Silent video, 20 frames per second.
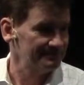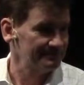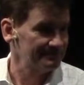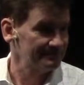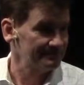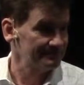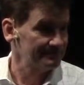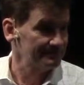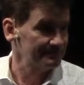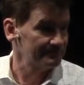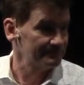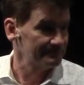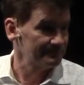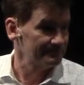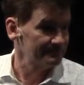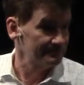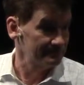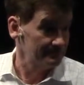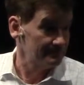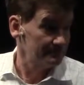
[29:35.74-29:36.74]

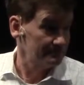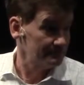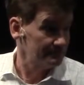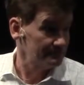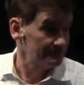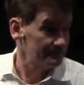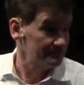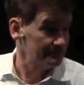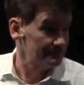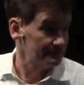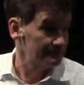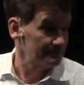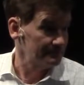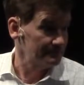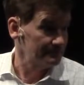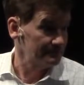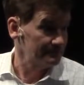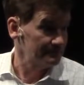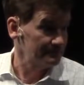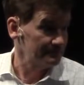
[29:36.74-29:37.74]

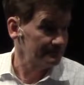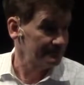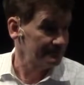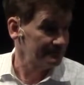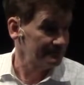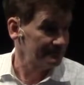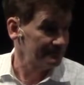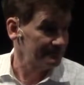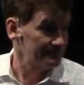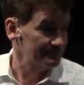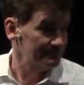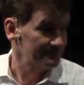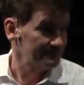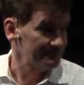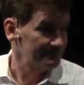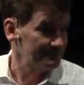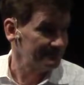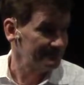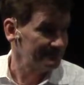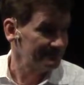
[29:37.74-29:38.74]

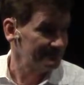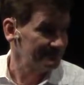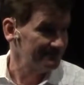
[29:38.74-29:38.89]
Nobody speaks.